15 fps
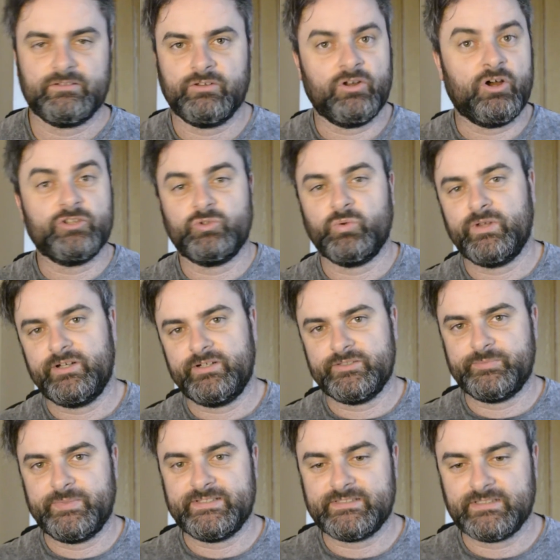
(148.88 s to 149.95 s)
on Twitter it's
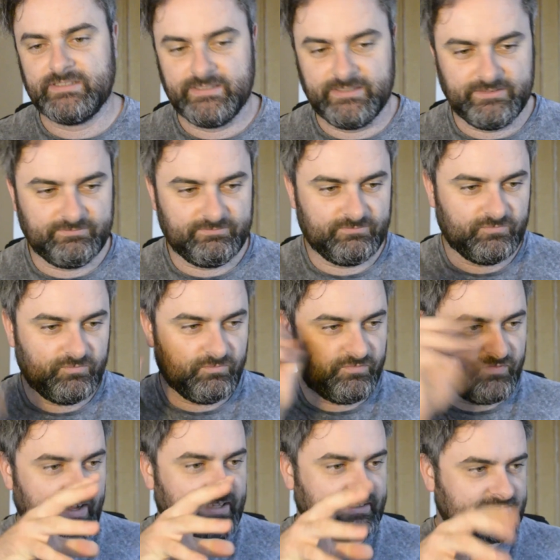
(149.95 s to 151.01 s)
basically
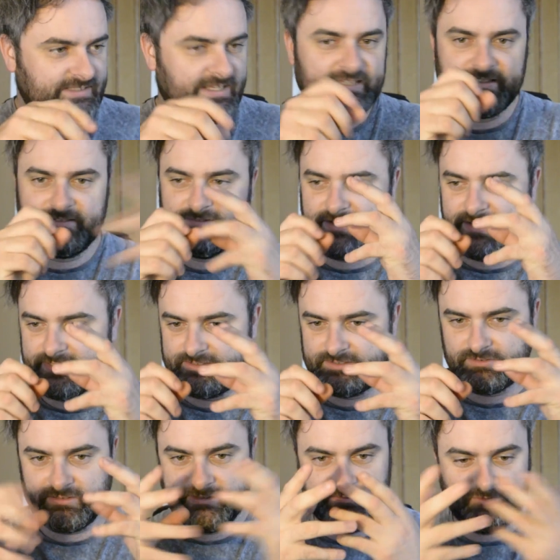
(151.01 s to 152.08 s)
fans attacking the
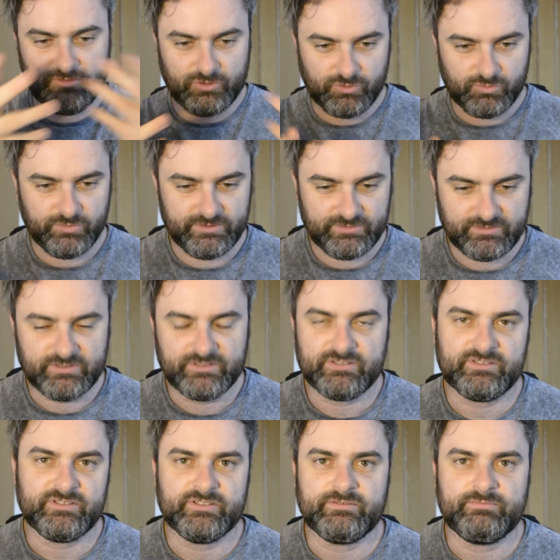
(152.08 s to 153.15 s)
fans, even though when
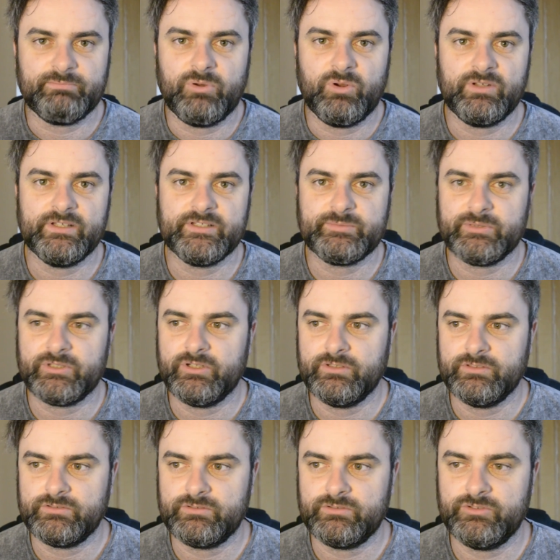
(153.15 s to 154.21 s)
it's just pointless
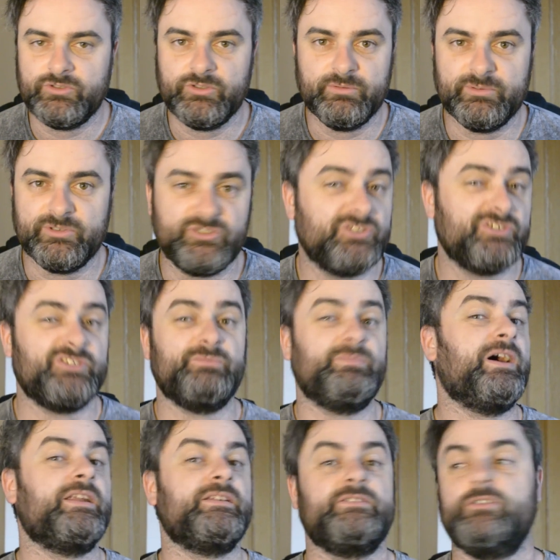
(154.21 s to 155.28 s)
because the team is just as
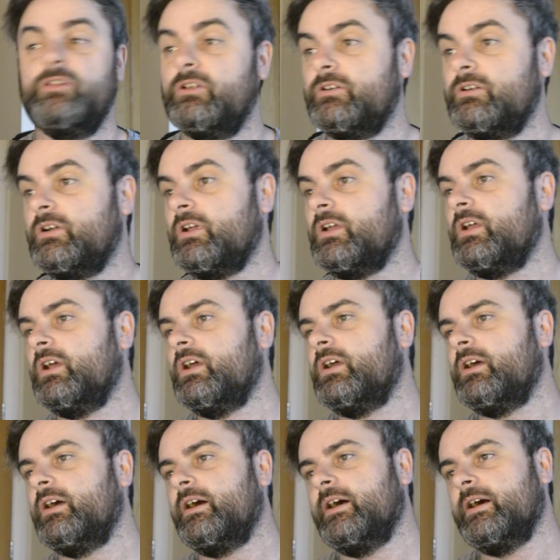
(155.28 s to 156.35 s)
bad as the other.
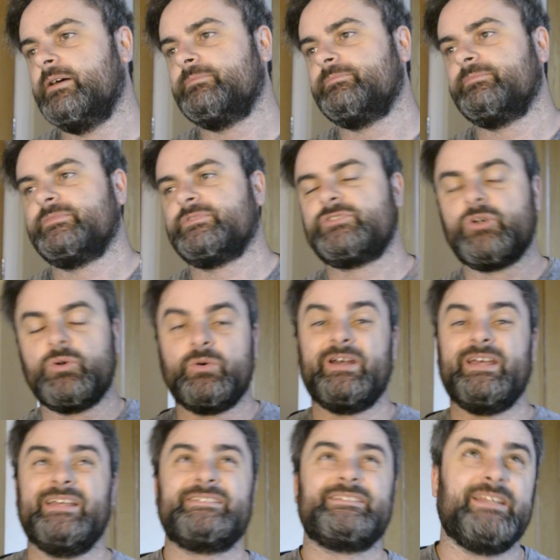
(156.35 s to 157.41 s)
So
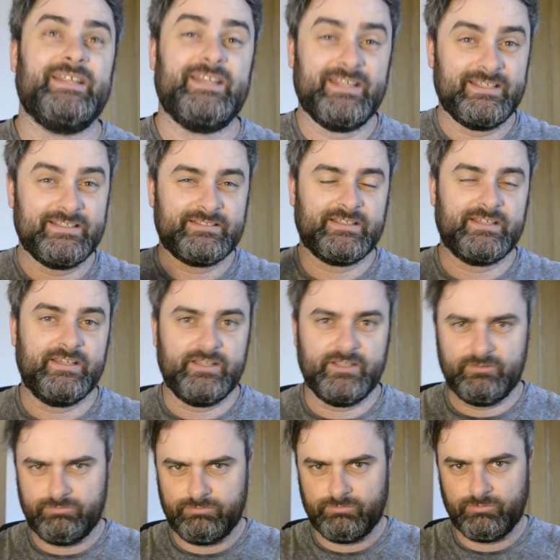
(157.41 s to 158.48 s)
it is
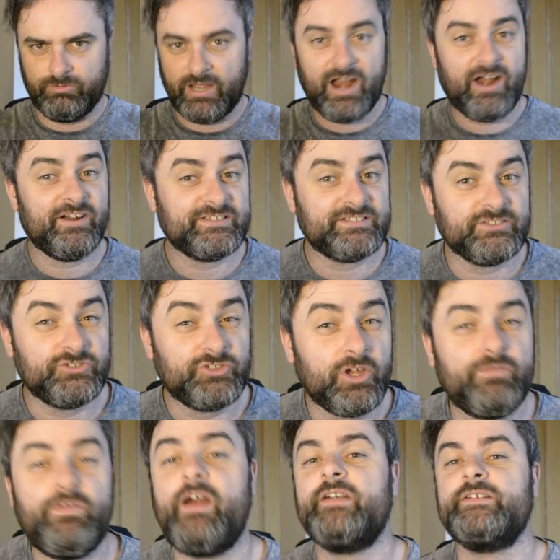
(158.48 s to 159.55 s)
a
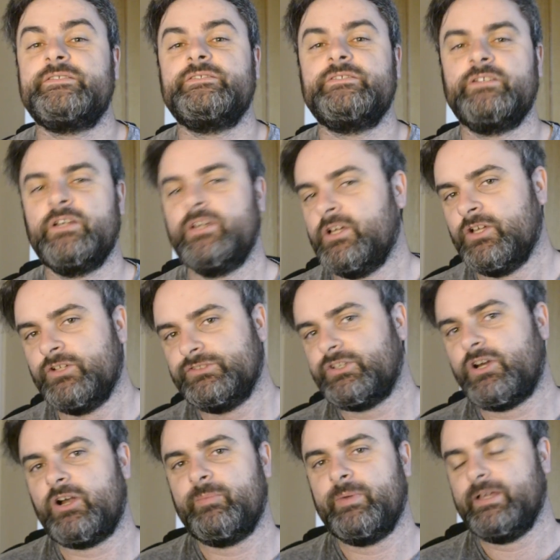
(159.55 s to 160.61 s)
South Harrison
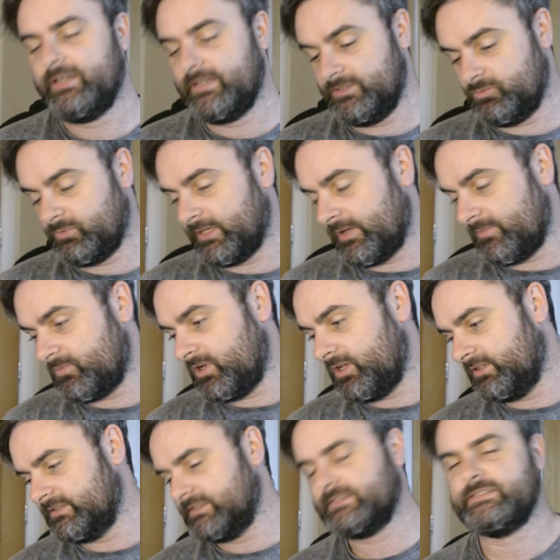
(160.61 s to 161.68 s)
derby, as what I'm
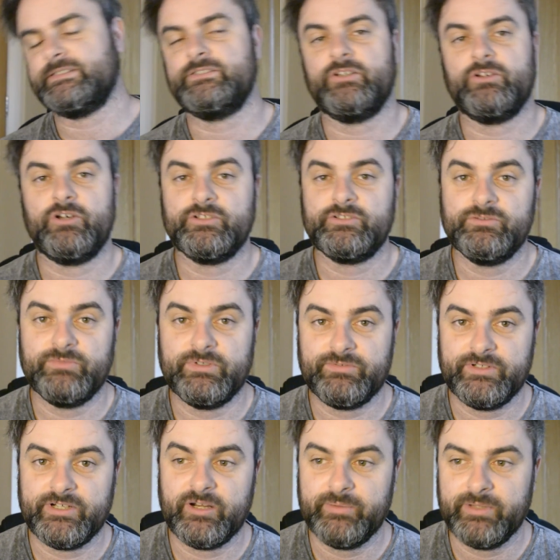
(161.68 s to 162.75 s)
calling it. It's not a Hudson
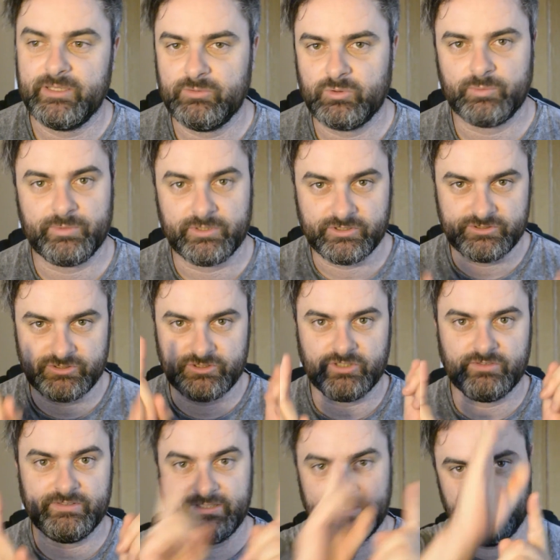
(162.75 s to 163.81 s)
River derby anymore because there's
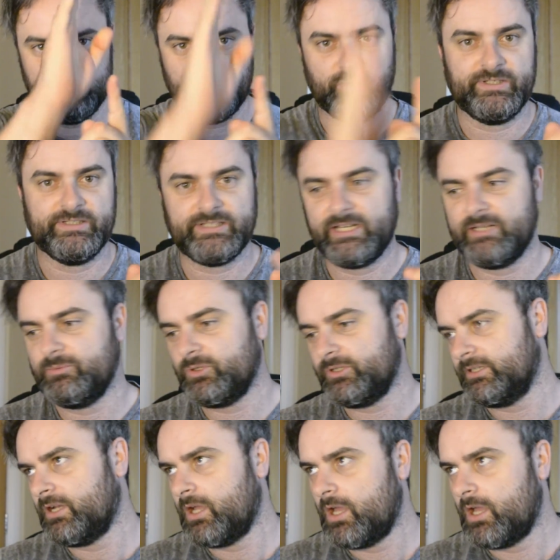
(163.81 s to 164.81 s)
nothing in between it anymore.